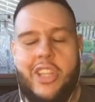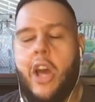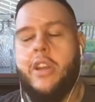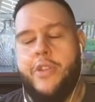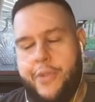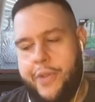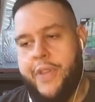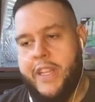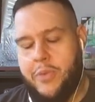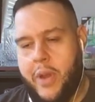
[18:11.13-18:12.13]
uncouth
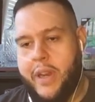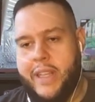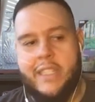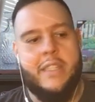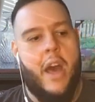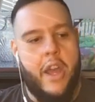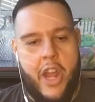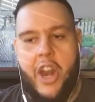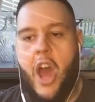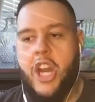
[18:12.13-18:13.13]
is what it is. It's
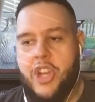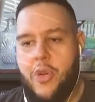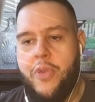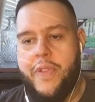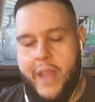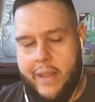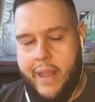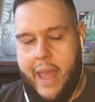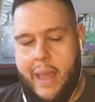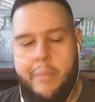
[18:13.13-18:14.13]
an uncouth
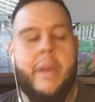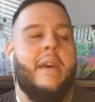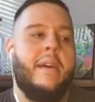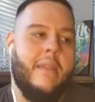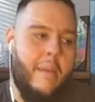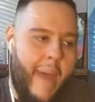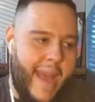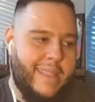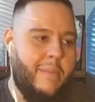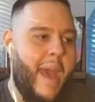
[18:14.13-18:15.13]
nickname. The
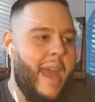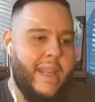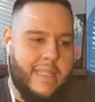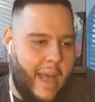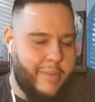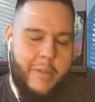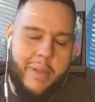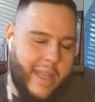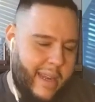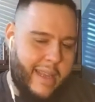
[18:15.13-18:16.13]
Maxey Pad, he stops the
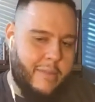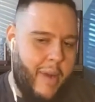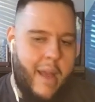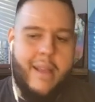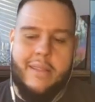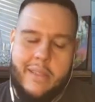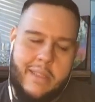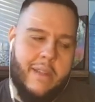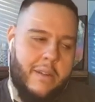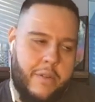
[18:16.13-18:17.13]
bleeding. It's
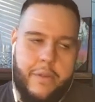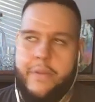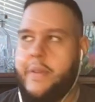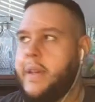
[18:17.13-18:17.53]
just uncouth.